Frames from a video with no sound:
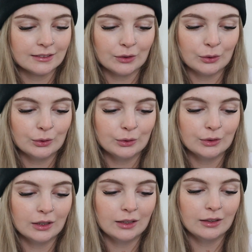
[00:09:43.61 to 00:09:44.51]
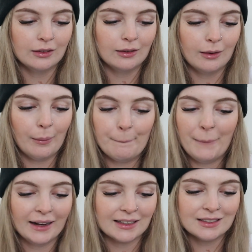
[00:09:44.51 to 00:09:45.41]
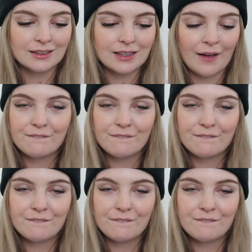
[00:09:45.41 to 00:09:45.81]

little Macca's